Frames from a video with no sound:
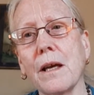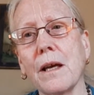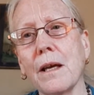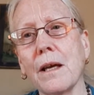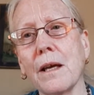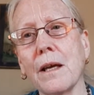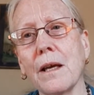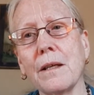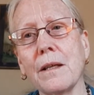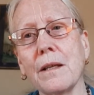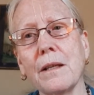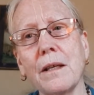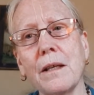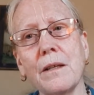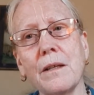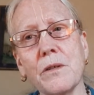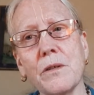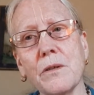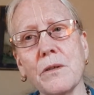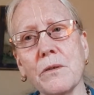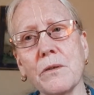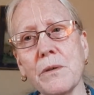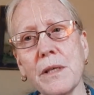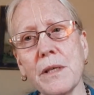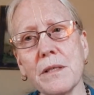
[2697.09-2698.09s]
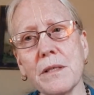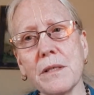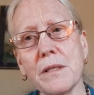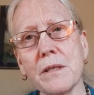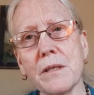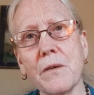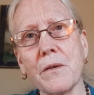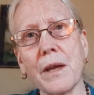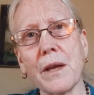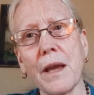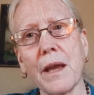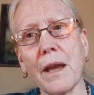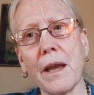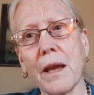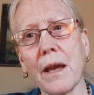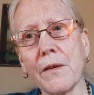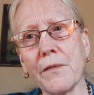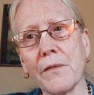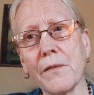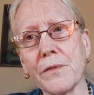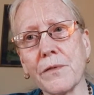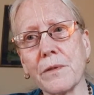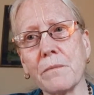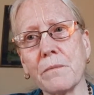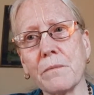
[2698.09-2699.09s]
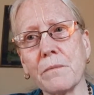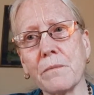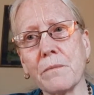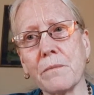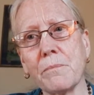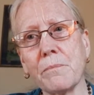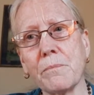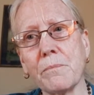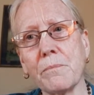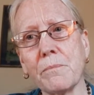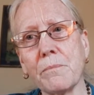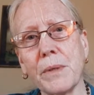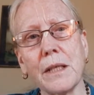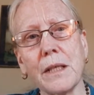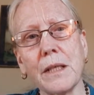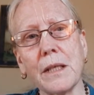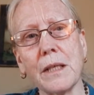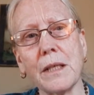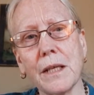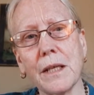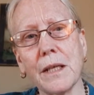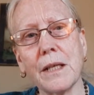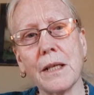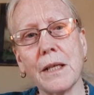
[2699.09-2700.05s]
And in doing so, they have to be